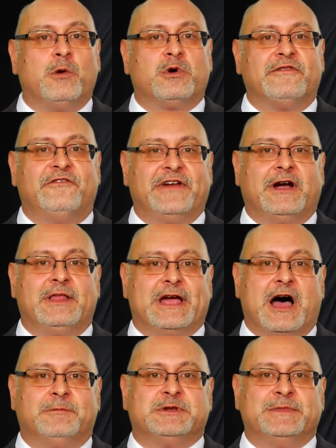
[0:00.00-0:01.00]
we're fairly
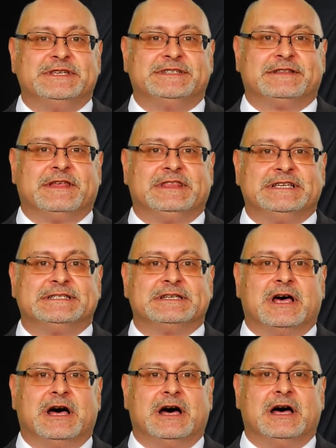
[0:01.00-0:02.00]
optimistic that this
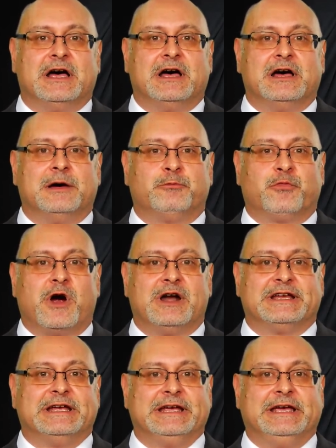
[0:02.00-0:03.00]

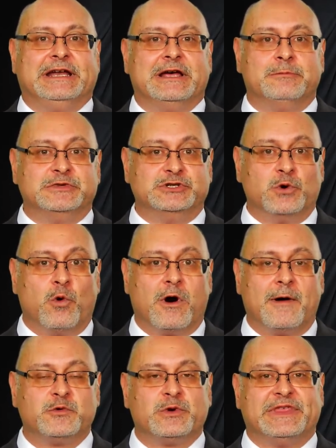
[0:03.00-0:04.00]
product can get
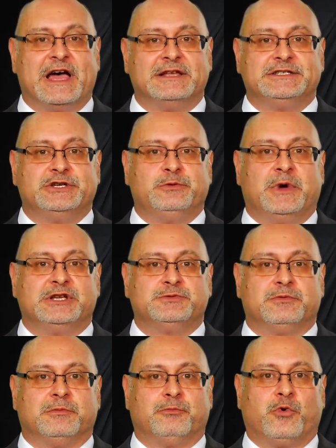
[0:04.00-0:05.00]
absorbed without too much
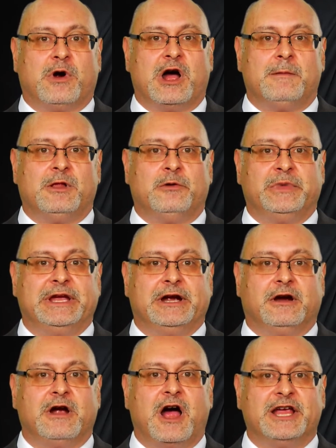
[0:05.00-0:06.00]
problem
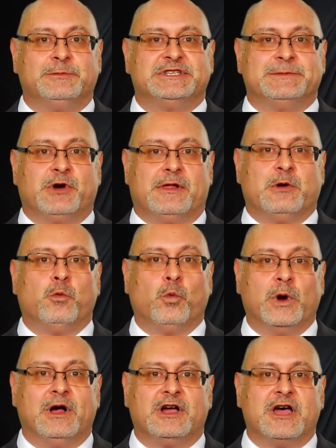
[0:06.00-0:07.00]
here. Occupancy probably
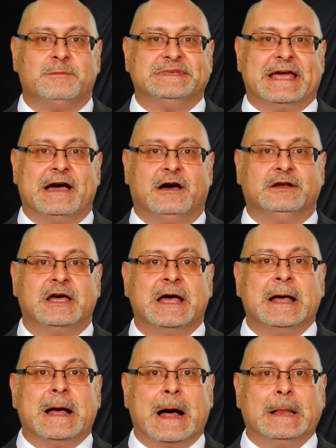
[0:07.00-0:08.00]
will come down
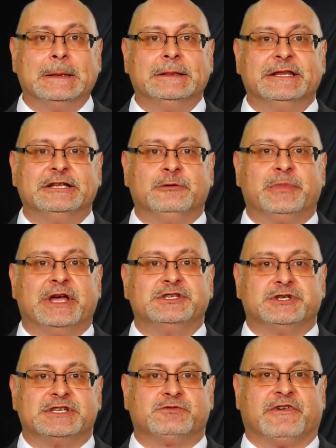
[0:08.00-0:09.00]
a little bit,
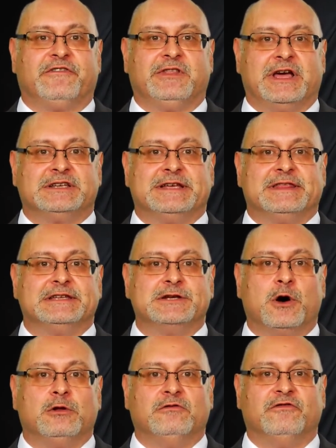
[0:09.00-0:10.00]
just reflecting the
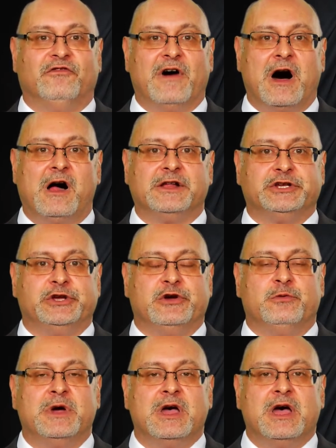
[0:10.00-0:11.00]
total volume